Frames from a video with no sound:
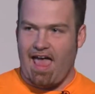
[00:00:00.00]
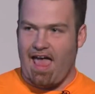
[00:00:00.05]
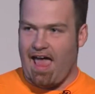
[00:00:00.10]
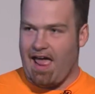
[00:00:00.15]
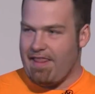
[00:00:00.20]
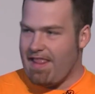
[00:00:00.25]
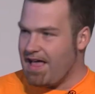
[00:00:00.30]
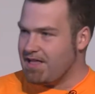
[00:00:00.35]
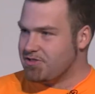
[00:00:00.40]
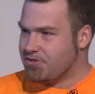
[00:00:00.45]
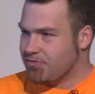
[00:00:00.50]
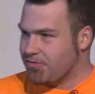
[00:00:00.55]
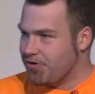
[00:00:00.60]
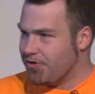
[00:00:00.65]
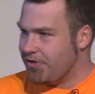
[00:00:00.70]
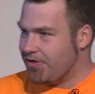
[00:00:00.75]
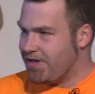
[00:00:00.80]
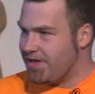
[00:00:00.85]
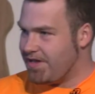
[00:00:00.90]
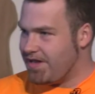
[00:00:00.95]
And that's
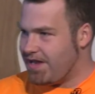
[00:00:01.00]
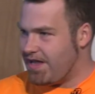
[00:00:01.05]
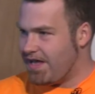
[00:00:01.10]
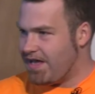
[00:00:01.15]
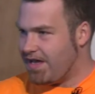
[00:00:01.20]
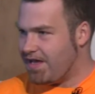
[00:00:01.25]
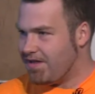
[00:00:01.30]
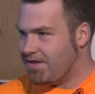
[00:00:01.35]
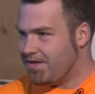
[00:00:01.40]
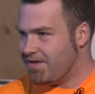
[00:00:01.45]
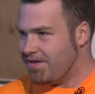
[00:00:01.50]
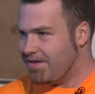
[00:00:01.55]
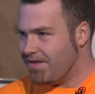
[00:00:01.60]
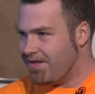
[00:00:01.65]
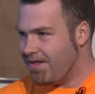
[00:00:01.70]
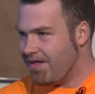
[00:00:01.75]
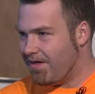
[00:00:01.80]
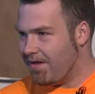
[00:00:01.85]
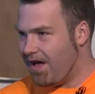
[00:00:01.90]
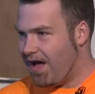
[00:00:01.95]
really neat
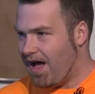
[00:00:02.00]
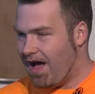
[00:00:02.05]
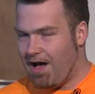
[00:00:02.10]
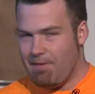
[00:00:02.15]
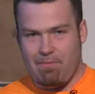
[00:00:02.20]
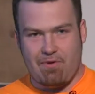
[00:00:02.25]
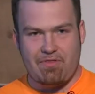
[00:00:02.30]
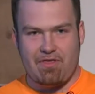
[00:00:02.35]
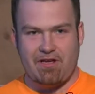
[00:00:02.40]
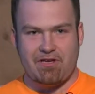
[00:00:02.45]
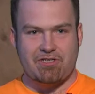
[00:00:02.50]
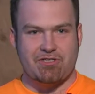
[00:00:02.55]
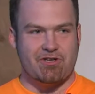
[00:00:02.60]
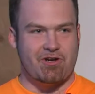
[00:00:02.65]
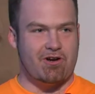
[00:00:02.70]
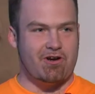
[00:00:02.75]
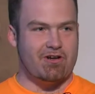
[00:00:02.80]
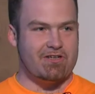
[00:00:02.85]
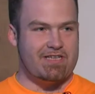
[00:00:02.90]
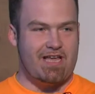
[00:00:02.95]
uh, but they
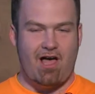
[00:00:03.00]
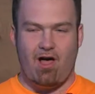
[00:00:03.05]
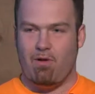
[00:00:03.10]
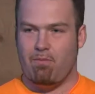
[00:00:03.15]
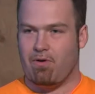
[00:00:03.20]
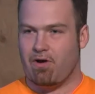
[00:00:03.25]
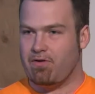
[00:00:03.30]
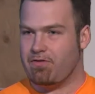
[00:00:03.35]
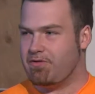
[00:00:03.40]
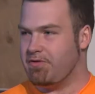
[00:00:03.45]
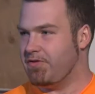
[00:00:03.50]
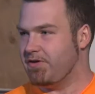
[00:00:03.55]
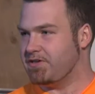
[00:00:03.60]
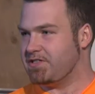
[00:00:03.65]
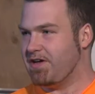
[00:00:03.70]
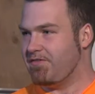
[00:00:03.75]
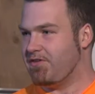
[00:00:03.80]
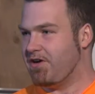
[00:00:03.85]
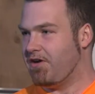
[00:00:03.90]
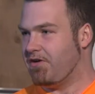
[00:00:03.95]
sure as hell burnt through their
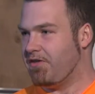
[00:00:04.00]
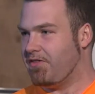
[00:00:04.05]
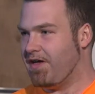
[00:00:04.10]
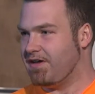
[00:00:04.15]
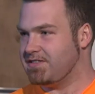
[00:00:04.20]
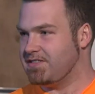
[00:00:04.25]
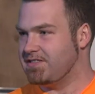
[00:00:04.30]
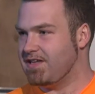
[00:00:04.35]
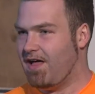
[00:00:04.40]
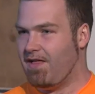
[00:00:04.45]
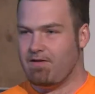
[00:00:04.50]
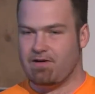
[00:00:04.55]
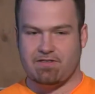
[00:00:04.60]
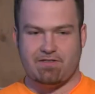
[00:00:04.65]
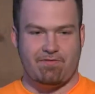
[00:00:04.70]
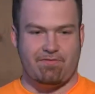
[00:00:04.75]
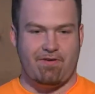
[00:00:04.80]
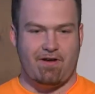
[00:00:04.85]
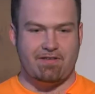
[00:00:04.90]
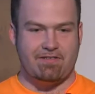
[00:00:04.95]

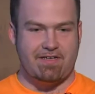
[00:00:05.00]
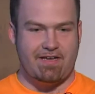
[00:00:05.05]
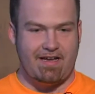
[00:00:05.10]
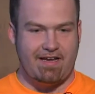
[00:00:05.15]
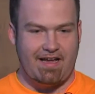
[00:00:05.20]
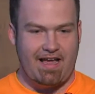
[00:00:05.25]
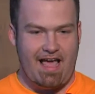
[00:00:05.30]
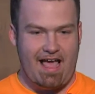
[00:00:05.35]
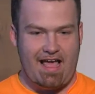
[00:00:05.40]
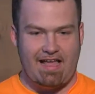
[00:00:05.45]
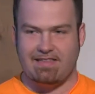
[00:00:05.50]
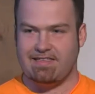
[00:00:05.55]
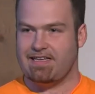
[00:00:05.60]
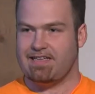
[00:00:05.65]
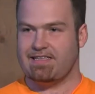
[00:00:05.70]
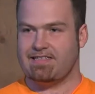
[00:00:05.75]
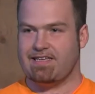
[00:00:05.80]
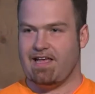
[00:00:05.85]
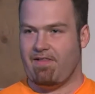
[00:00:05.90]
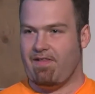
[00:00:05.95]
$700,000 of funding and
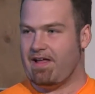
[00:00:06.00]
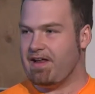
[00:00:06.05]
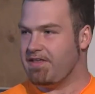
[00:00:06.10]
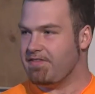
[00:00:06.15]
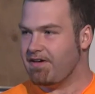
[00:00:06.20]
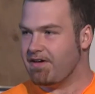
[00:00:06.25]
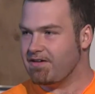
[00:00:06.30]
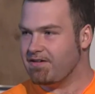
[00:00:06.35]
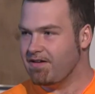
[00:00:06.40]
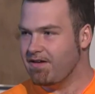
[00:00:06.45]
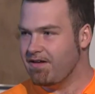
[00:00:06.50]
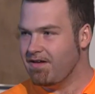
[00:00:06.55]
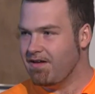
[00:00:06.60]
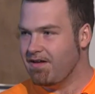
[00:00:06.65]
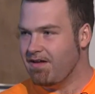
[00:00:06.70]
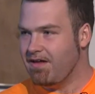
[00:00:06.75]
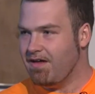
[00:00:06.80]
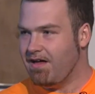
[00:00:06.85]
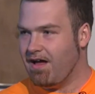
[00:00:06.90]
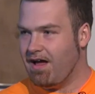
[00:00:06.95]
didn't sell anything.
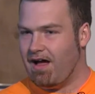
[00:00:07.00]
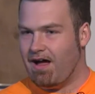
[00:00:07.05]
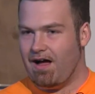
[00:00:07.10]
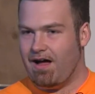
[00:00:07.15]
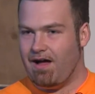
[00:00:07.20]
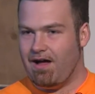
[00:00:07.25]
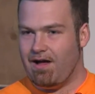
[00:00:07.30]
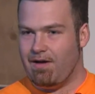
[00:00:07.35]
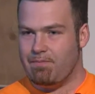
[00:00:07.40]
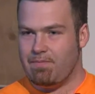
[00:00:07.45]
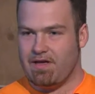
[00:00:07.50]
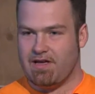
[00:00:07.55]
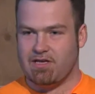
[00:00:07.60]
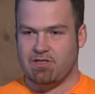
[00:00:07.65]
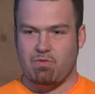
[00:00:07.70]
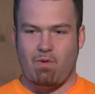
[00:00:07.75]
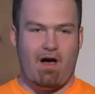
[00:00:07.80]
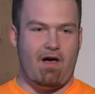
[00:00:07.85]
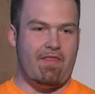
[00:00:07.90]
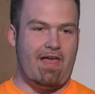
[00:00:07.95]
Um,
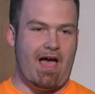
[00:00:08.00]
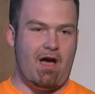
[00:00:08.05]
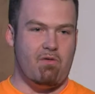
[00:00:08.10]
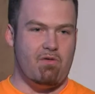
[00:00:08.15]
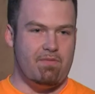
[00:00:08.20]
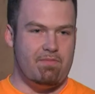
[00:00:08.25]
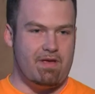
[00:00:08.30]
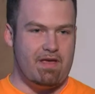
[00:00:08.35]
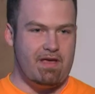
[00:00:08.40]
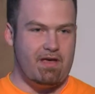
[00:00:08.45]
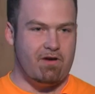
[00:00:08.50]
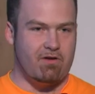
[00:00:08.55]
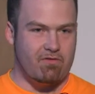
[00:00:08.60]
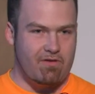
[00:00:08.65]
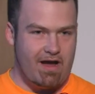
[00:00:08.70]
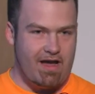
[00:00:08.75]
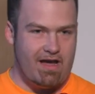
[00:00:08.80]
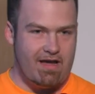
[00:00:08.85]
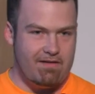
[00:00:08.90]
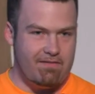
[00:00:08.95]
because while that would be
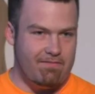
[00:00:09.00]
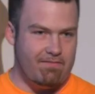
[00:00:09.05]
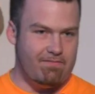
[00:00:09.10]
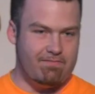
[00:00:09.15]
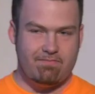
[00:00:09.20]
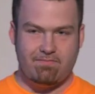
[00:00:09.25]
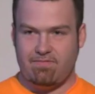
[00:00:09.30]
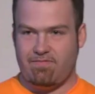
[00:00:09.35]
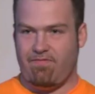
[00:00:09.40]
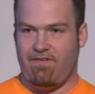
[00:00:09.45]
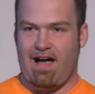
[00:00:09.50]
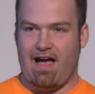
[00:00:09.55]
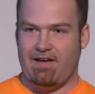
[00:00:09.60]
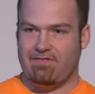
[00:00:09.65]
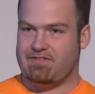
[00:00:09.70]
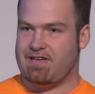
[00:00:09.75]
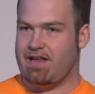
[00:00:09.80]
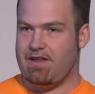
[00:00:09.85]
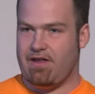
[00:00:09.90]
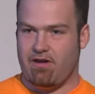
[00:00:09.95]
great
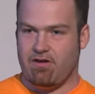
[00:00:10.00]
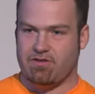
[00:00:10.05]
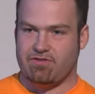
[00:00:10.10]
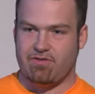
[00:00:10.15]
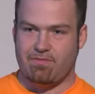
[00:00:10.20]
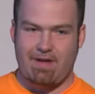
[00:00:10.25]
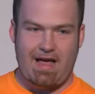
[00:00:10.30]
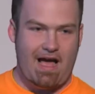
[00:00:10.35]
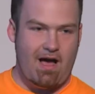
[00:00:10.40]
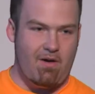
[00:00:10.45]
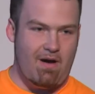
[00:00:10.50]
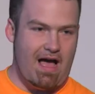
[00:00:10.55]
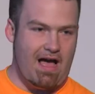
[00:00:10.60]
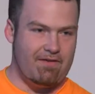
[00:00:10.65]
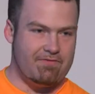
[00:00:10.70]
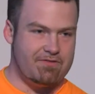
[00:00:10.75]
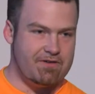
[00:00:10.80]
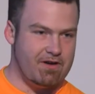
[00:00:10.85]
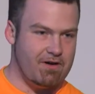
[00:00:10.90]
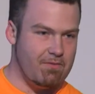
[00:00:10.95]
five, ten years from now
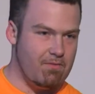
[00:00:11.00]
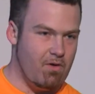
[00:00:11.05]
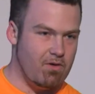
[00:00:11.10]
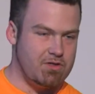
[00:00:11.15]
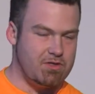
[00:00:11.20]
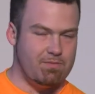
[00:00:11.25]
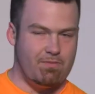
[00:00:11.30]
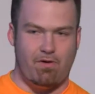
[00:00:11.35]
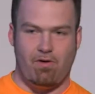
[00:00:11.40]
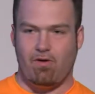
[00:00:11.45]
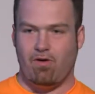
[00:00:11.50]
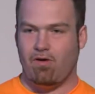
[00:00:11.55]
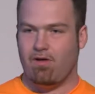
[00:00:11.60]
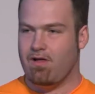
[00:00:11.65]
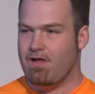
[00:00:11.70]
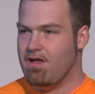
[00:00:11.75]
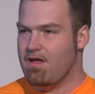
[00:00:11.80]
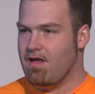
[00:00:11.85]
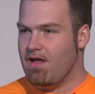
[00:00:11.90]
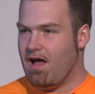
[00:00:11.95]
after multiple
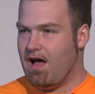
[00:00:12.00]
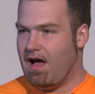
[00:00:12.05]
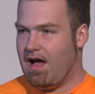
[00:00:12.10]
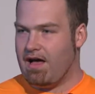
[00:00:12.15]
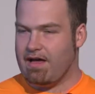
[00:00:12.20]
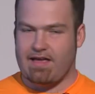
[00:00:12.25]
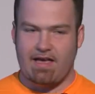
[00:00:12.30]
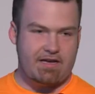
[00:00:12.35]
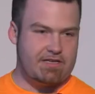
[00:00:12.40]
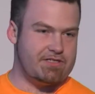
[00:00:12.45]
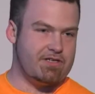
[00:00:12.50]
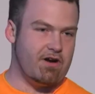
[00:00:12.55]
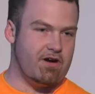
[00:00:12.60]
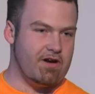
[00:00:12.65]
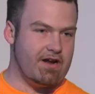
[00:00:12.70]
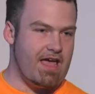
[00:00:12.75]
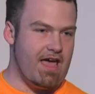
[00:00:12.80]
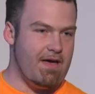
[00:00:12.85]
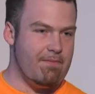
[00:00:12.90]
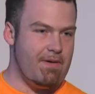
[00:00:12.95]
uh,
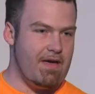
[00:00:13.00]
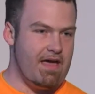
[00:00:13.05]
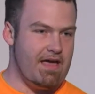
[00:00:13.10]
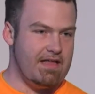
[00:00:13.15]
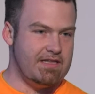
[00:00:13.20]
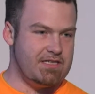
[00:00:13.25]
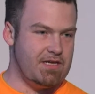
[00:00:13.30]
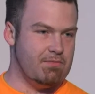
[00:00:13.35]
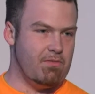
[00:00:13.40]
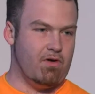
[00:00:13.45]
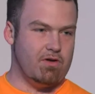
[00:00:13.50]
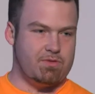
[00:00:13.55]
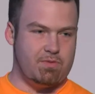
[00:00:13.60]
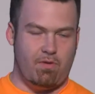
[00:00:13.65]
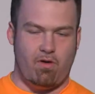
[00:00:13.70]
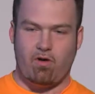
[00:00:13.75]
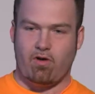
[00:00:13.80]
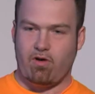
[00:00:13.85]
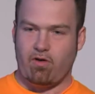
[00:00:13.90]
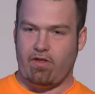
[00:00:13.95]
Kickstarter campaigns and
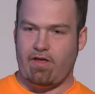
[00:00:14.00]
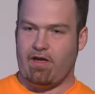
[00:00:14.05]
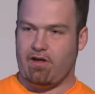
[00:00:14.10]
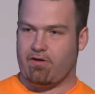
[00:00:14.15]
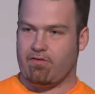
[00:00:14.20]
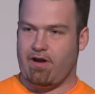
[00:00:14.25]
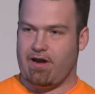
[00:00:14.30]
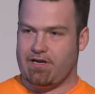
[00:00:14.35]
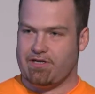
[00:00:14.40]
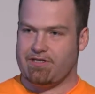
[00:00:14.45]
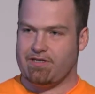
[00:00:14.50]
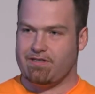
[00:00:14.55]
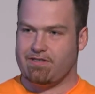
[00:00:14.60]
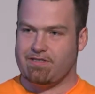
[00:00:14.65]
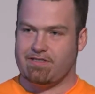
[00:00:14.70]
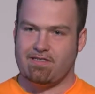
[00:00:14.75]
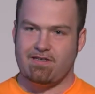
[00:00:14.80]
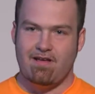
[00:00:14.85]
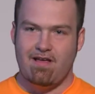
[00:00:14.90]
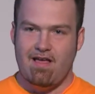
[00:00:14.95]
multiple early
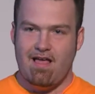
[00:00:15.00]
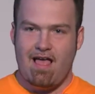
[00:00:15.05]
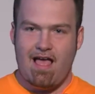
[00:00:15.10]
iterations,